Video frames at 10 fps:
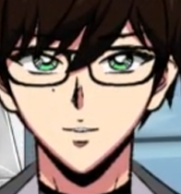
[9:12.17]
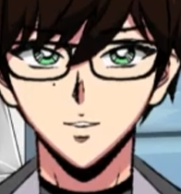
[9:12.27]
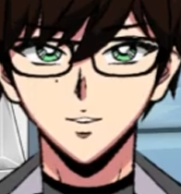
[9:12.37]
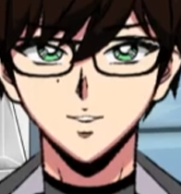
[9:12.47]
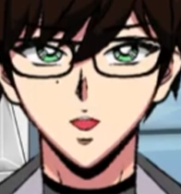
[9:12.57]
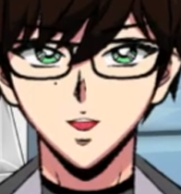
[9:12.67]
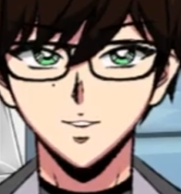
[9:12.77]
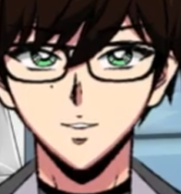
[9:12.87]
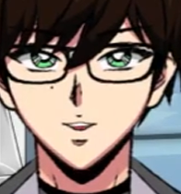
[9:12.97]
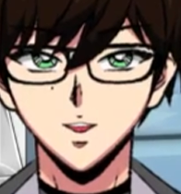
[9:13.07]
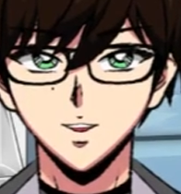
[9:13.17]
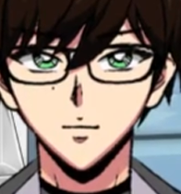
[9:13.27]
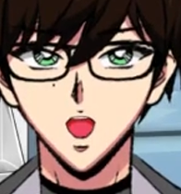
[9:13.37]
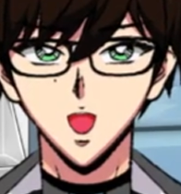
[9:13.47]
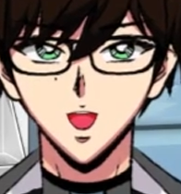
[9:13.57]
And
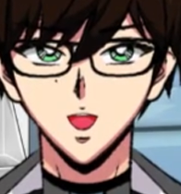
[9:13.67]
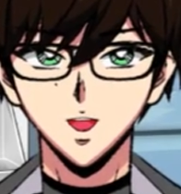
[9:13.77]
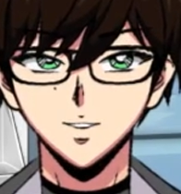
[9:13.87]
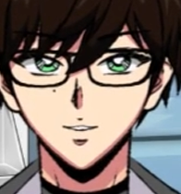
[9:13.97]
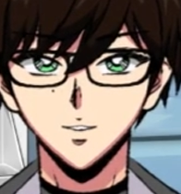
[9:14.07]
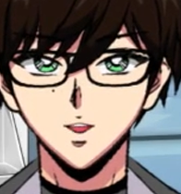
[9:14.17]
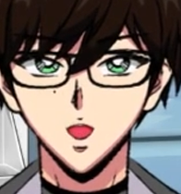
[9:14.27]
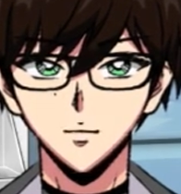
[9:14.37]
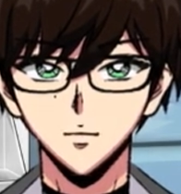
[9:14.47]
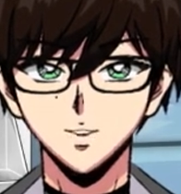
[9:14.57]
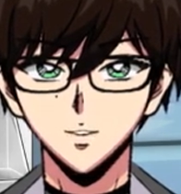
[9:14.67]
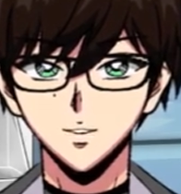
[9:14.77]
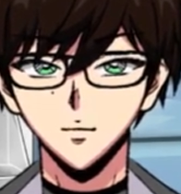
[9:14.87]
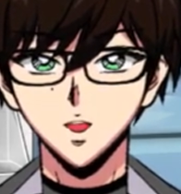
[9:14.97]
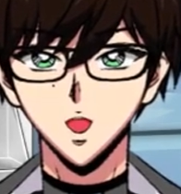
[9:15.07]
otherwise, a nice way to
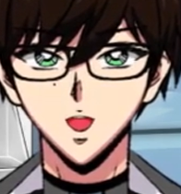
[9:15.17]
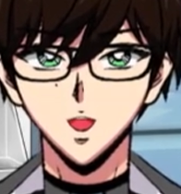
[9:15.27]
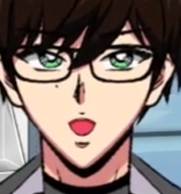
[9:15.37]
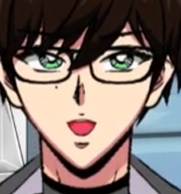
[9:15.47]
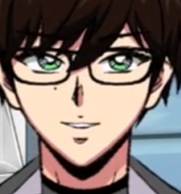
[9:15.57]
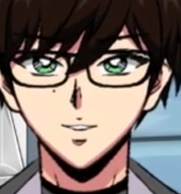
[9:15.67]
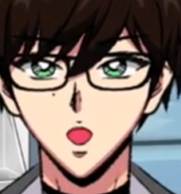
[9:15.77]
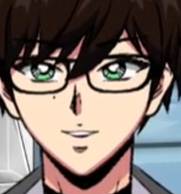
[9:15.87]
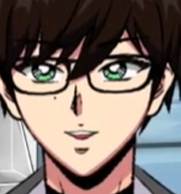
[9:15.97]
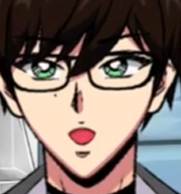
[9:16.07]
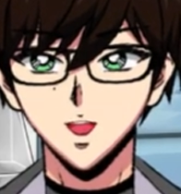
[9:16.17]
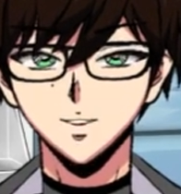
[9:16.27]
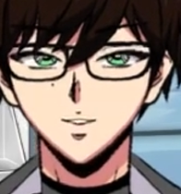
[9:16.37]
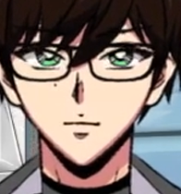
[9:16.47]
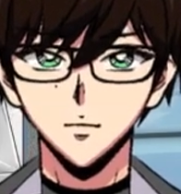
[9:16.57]
use this is also together
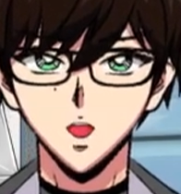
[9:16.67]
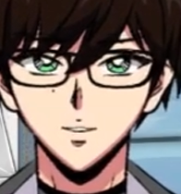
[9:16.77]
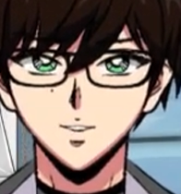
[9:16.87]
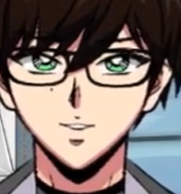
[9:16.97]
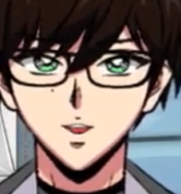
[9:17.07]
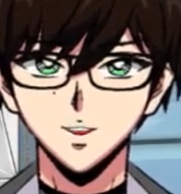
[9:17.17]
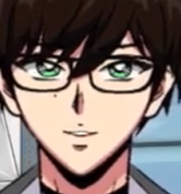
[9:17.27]
with Baculus,